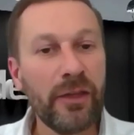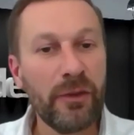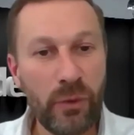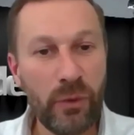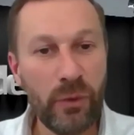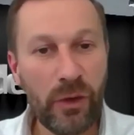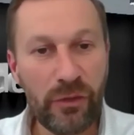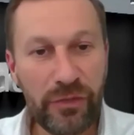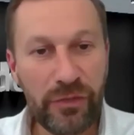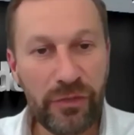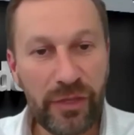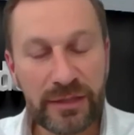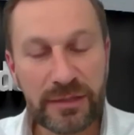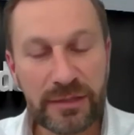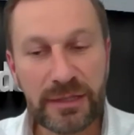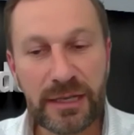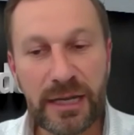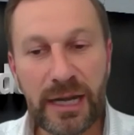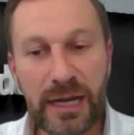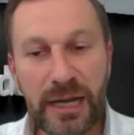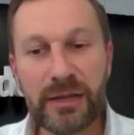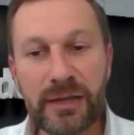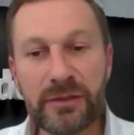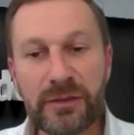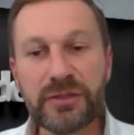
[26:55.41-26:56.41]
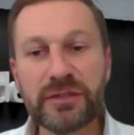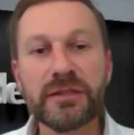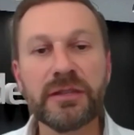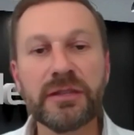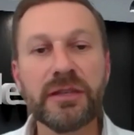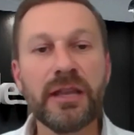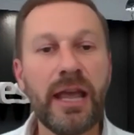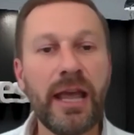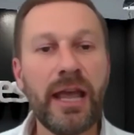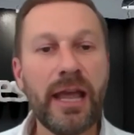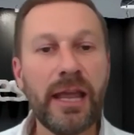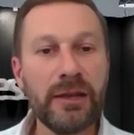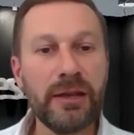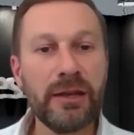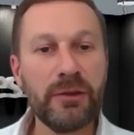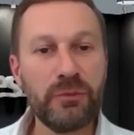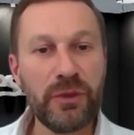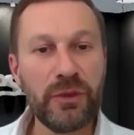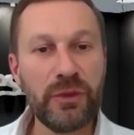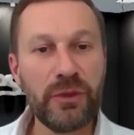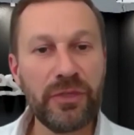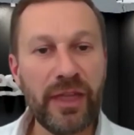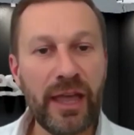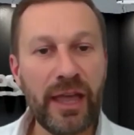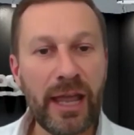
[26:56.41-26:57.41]
Well, thanks, Claus. And
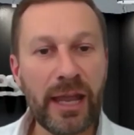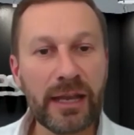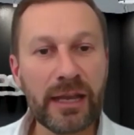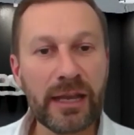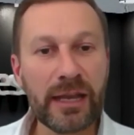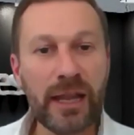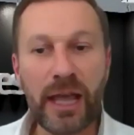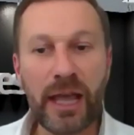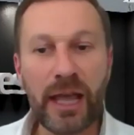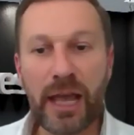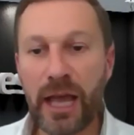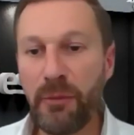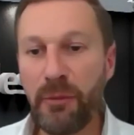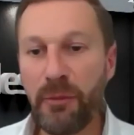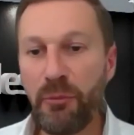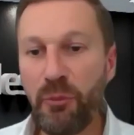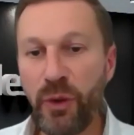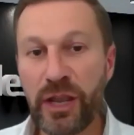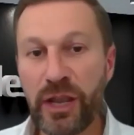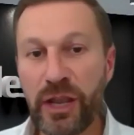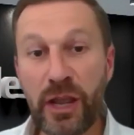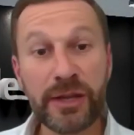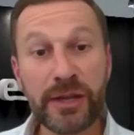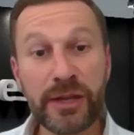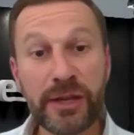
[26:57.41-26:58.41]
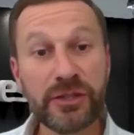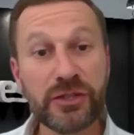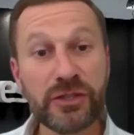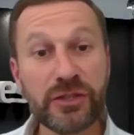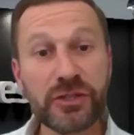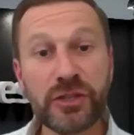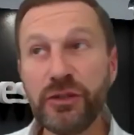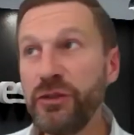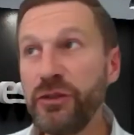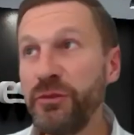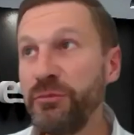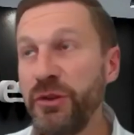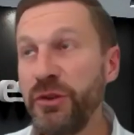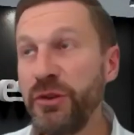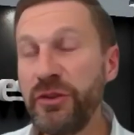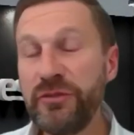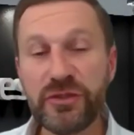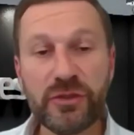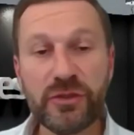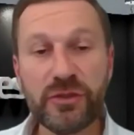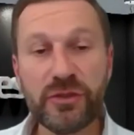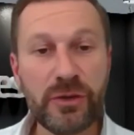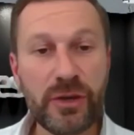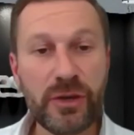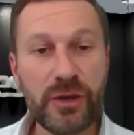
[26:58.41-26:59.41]
with that, um, we're going to move
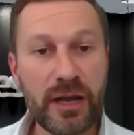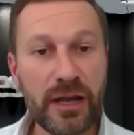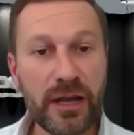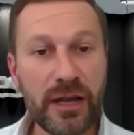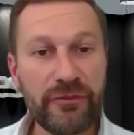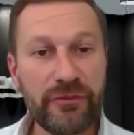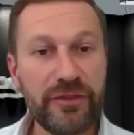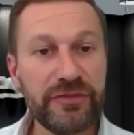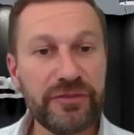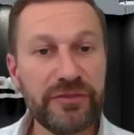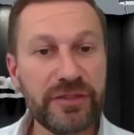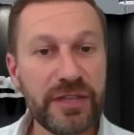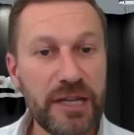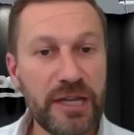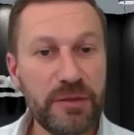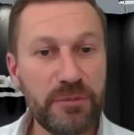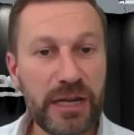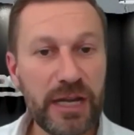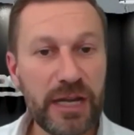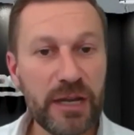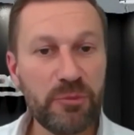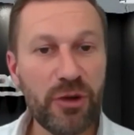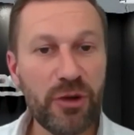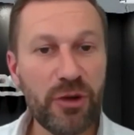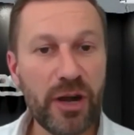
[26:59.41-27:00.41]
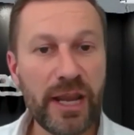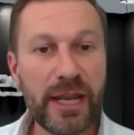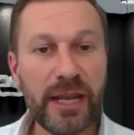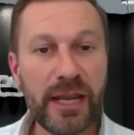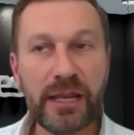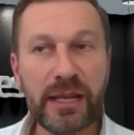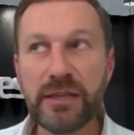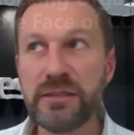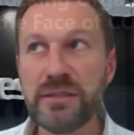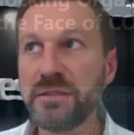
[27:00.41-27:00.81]
to a 15 minute break.